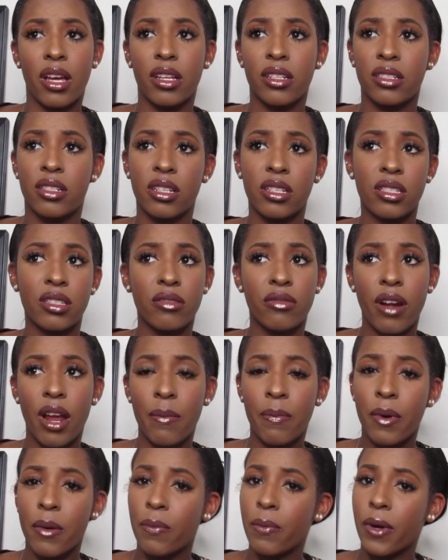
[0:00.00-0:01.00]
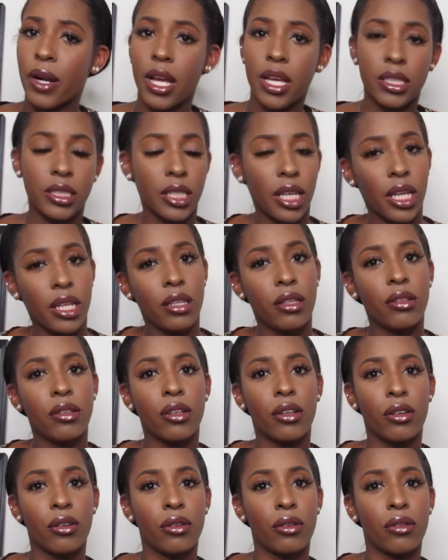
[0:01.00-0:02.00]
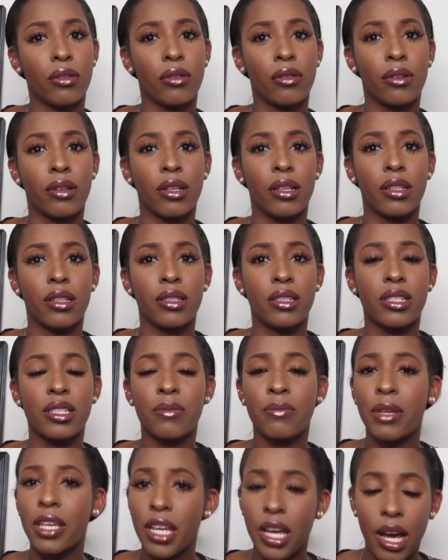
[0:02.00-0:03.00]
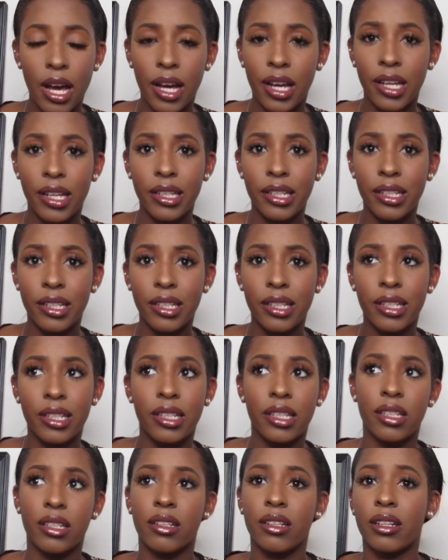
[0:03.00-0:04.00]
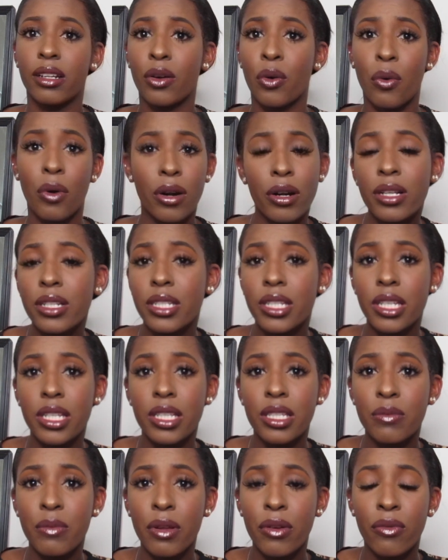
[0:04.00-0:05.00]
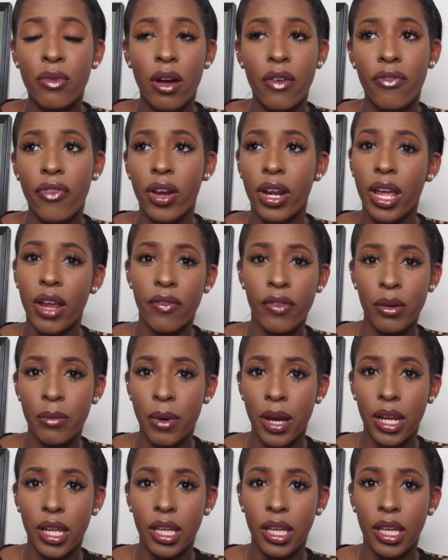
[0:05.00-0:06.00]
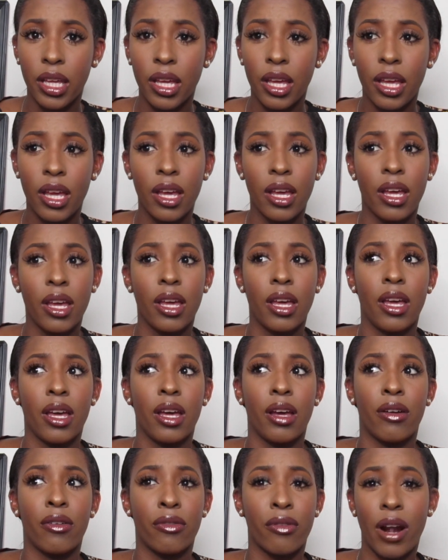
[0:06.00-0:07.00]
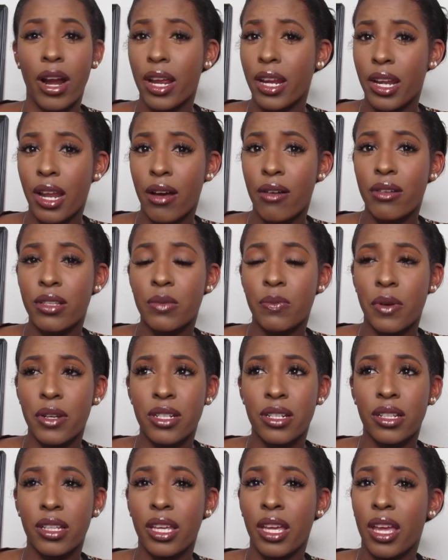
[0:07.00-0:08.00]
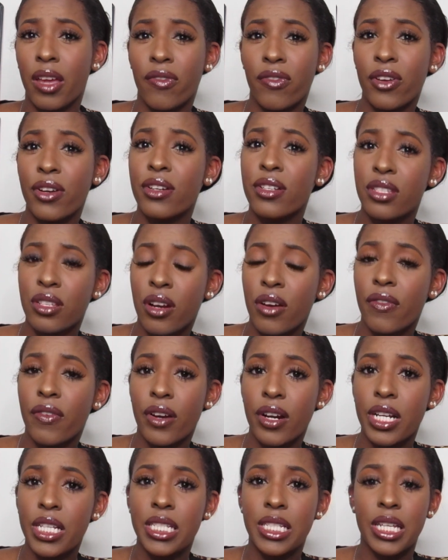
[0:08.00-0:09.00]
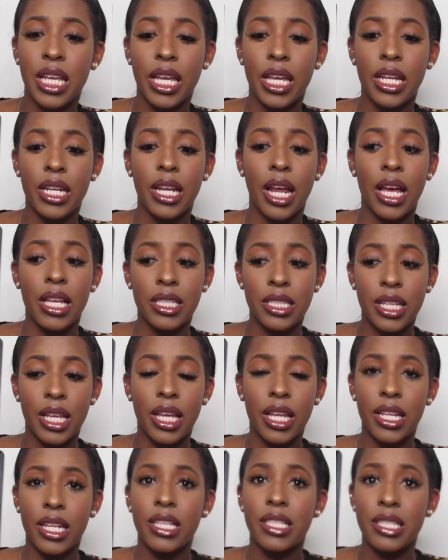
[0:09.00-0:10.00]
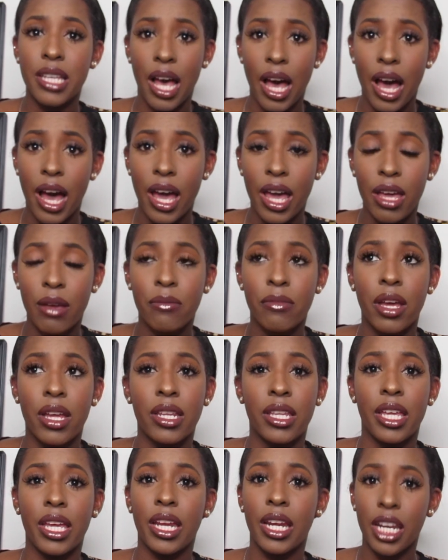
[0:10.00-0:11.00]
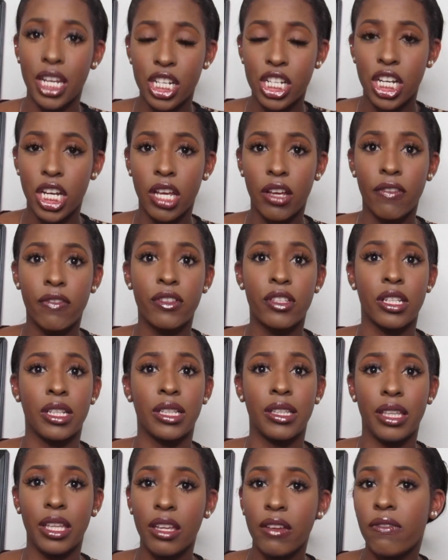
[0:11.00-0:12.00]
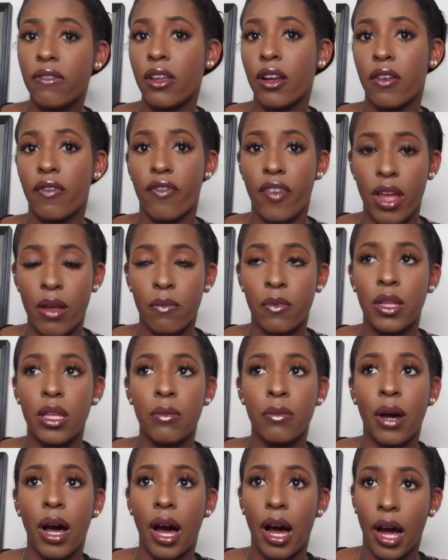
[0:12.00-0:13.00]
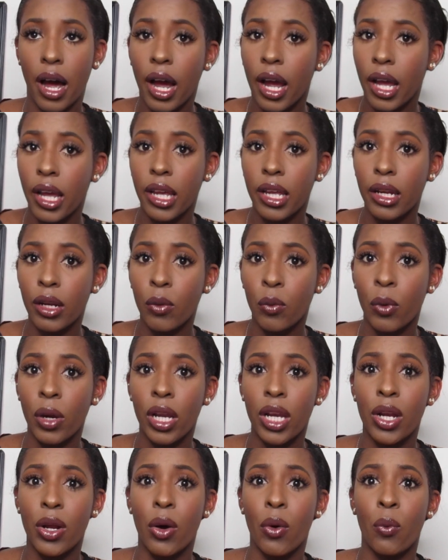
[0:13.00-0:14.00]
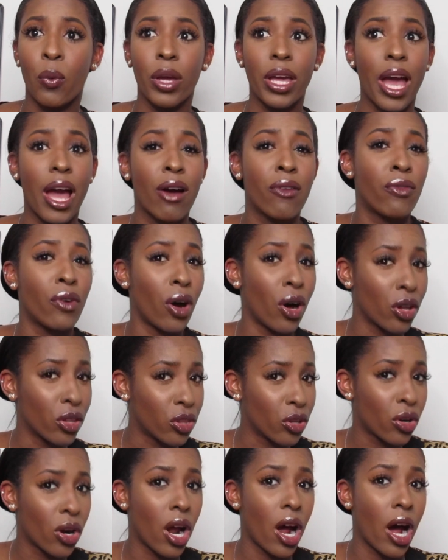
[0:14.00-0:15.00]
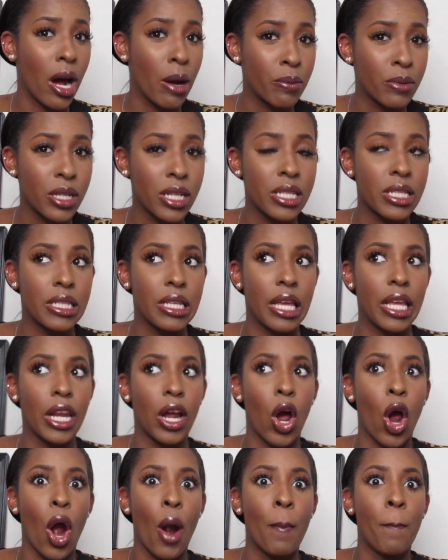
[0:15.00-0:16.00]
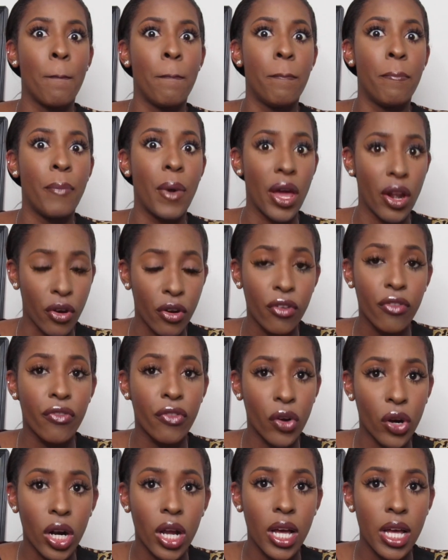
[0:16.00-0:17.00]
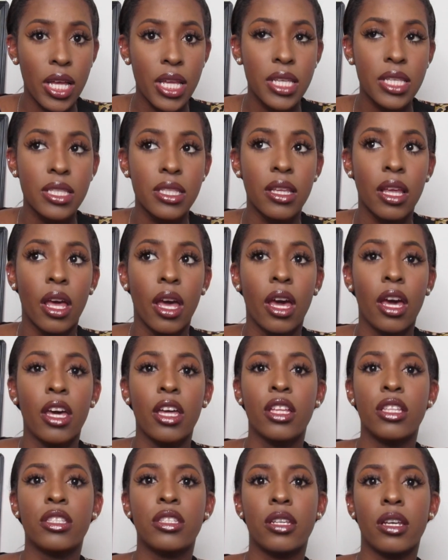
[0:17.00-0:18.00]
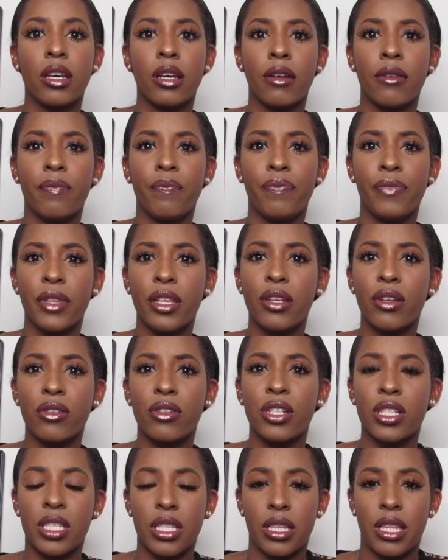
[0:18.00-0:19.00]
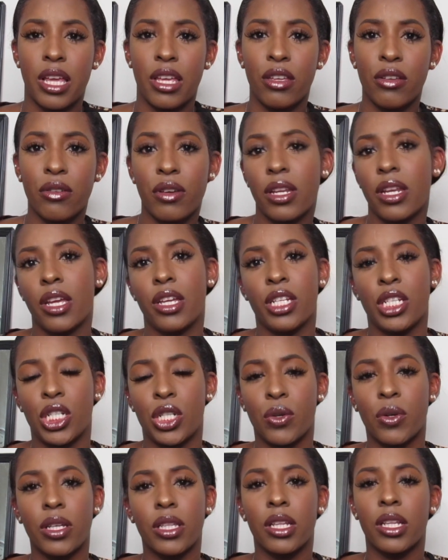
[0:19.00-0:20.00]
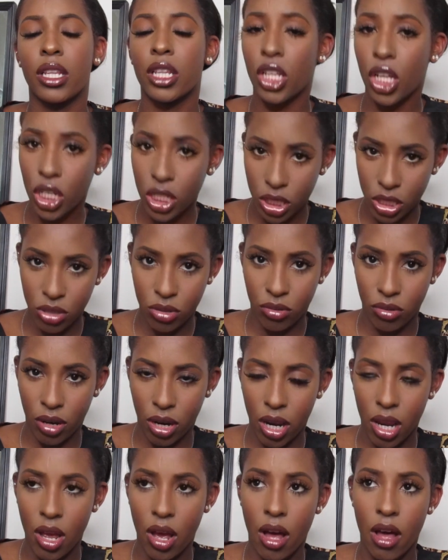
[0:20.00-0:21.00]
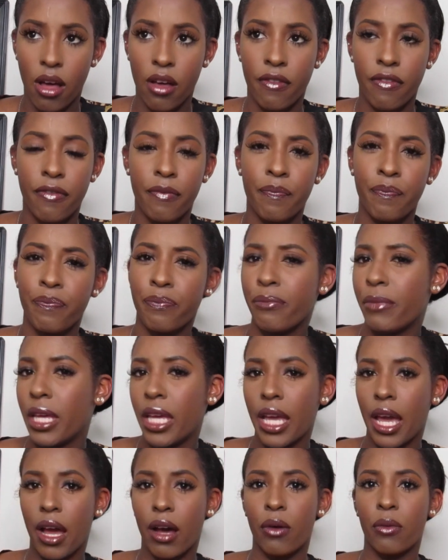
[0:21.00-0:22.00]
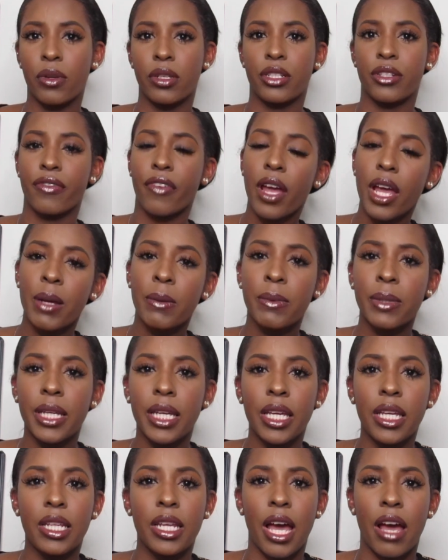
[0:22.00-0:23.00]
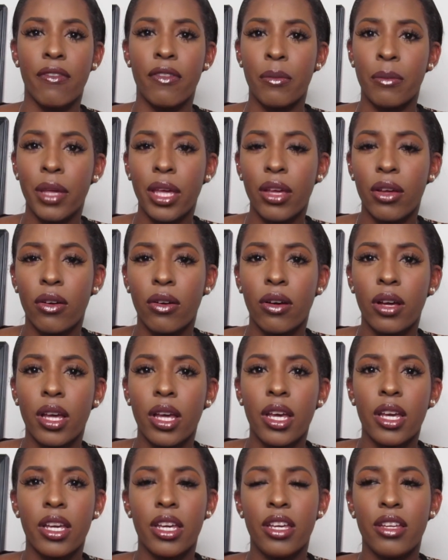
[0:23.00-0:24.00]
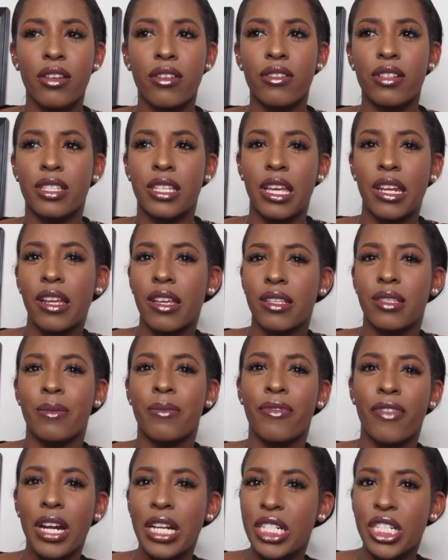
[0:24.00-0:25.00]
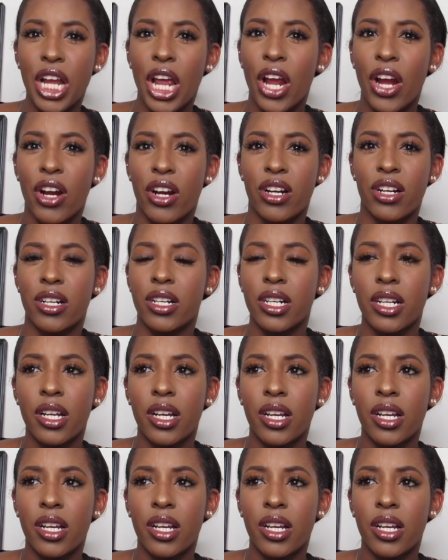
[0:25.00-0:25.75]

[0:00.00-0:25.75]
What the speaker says: Just to wrap up what I said, you know, just be kind. Quarantine has been rough on everybody right now, especially if your server has taken the time and the initiative to leave their family behind when we have other options that are better for us, to, you know, just so that you can enjoy the luxury of being out with your family, to have a meal, you know, just getting some fresh air,